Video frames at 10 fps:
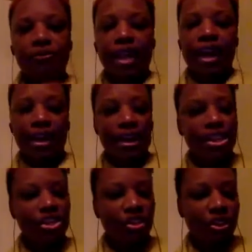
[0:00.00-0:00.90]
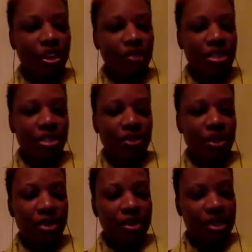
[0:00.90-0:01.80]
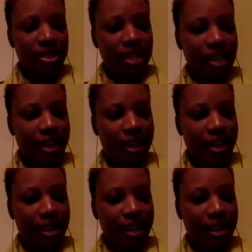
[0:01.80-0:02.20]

I enjoyed. Let me tell you what other things I like.